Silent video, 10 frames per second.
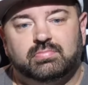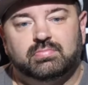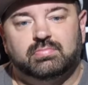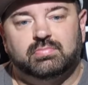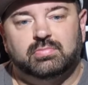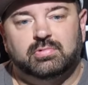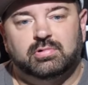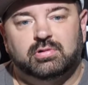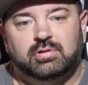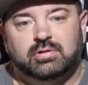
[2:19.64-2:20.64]

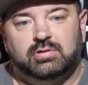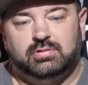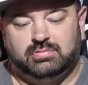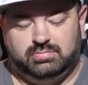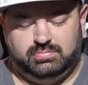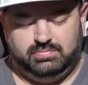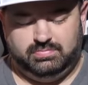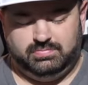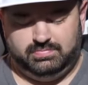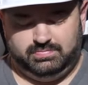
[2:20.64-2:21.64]

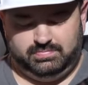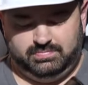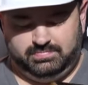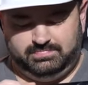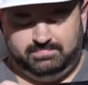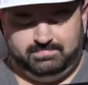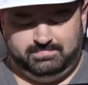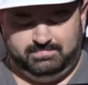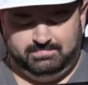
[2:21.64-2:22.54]
(silence)